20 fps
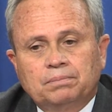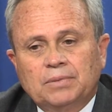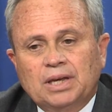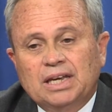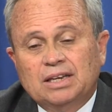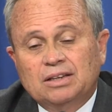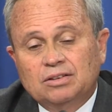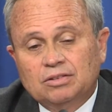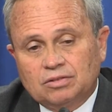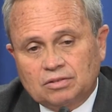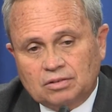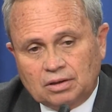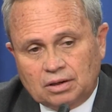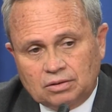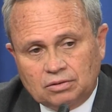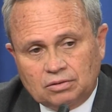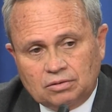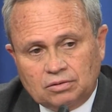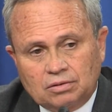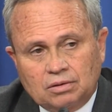
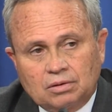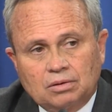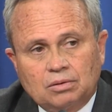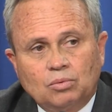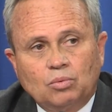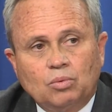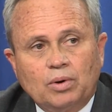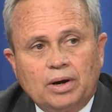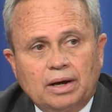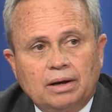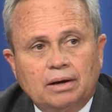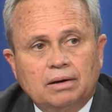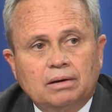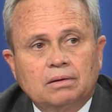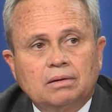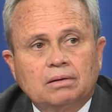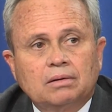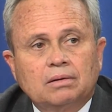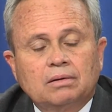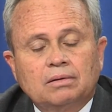instance
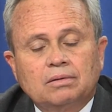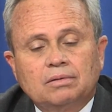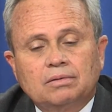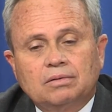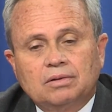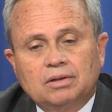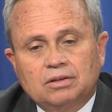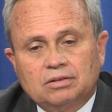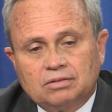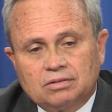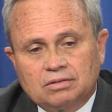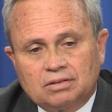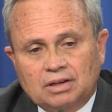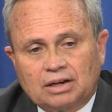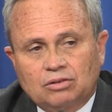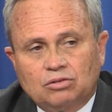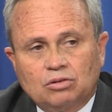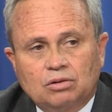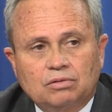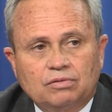where this
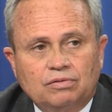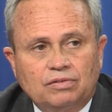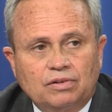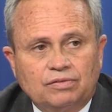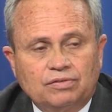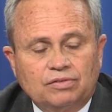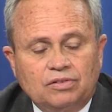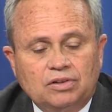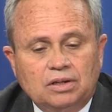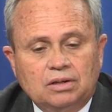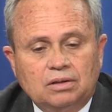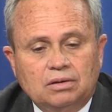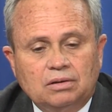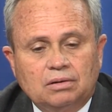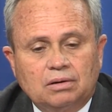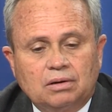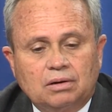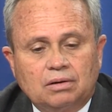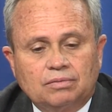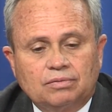Section fifteen
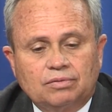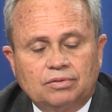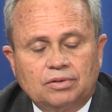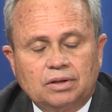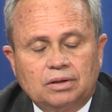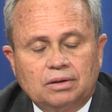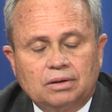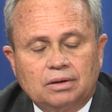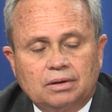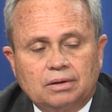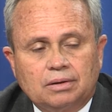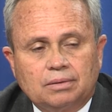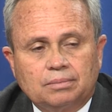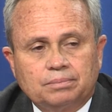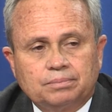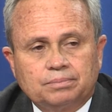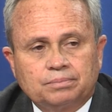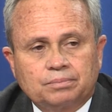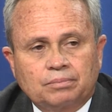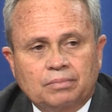of the
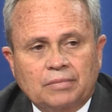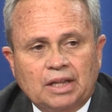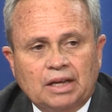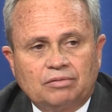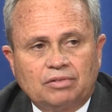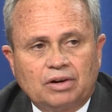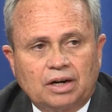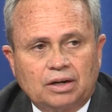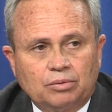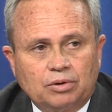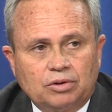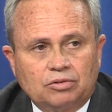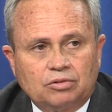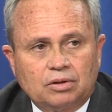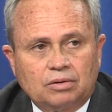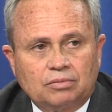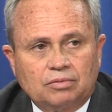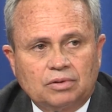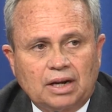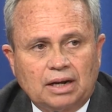um,
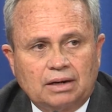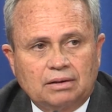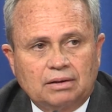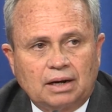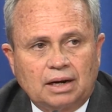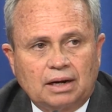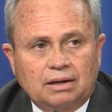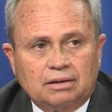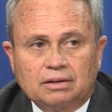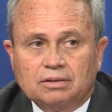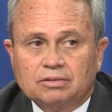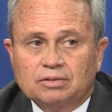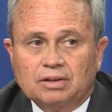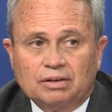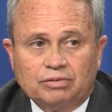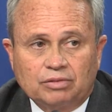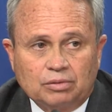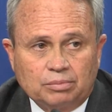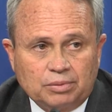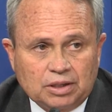Valuation of Land Act has
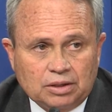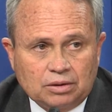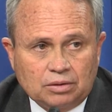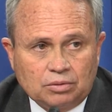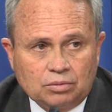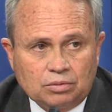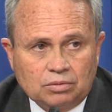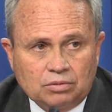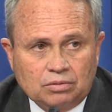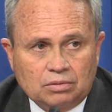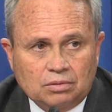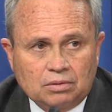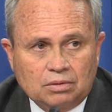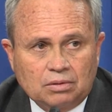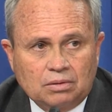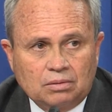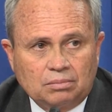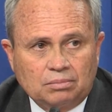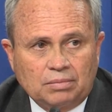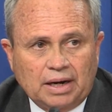ever been used
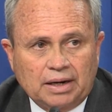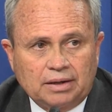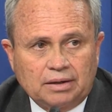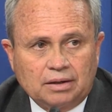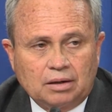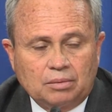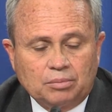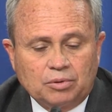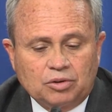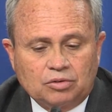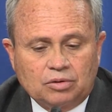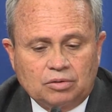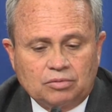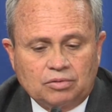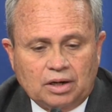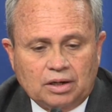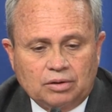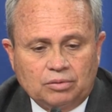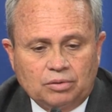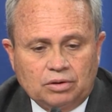by the Commission of
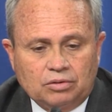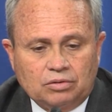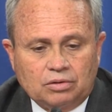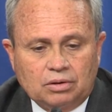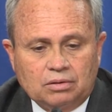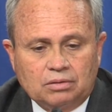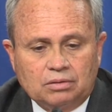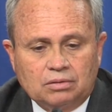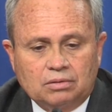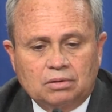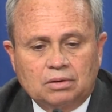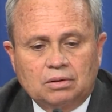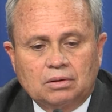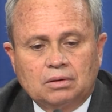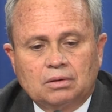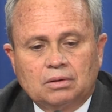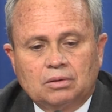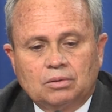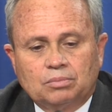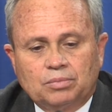Valuations.
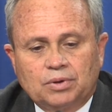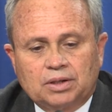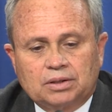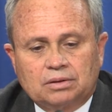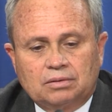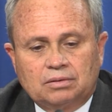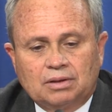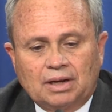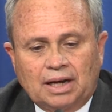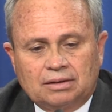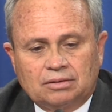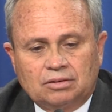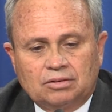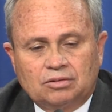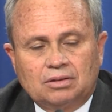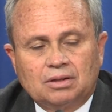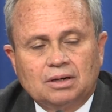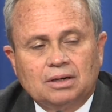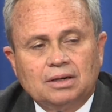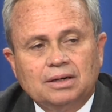But that
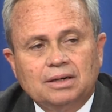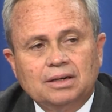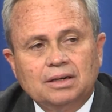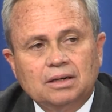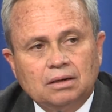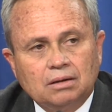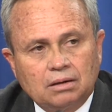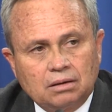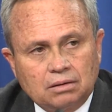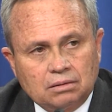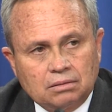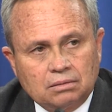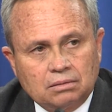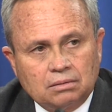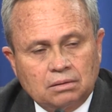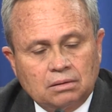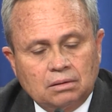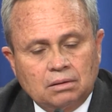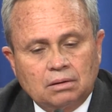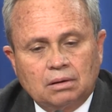is the legal
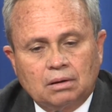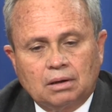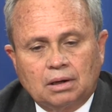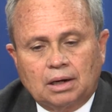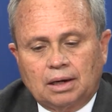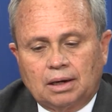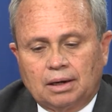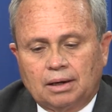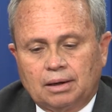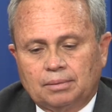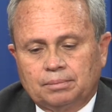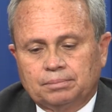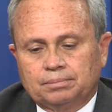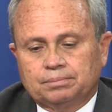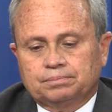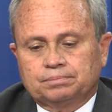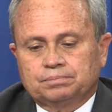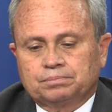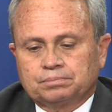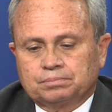um,